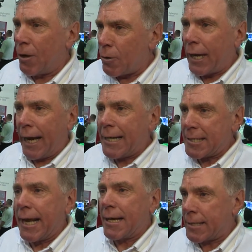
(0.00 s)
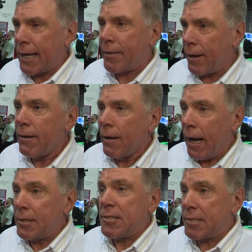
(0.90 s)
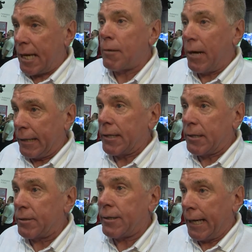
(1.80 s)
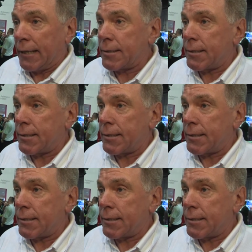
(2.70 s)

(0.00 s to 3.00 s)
okay to get together and just celebrate the good things.